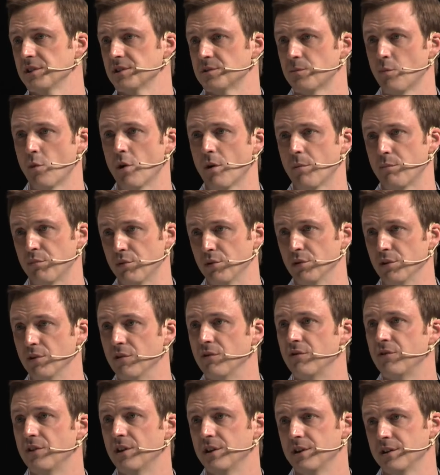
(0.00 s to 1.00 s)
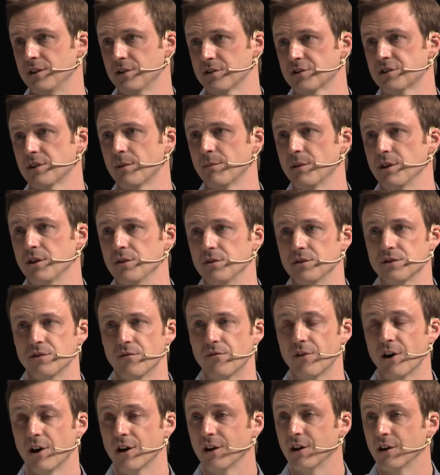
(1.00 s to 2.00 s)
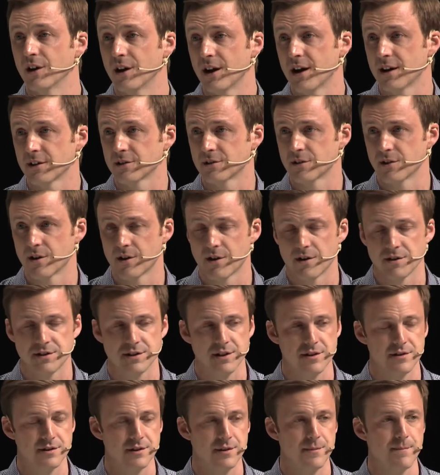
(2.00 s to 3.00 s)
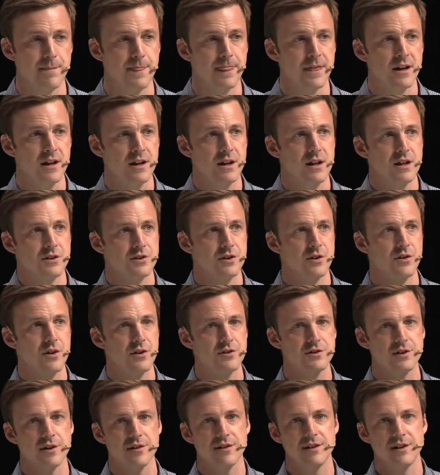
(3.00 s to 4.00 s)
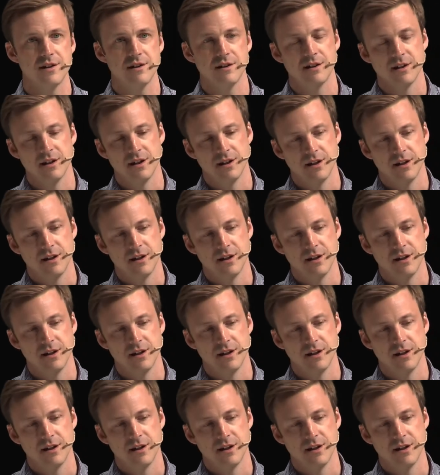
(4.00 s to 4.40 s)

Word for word: It's more proof that you're somebody who's a very good actor in our system. So those are the,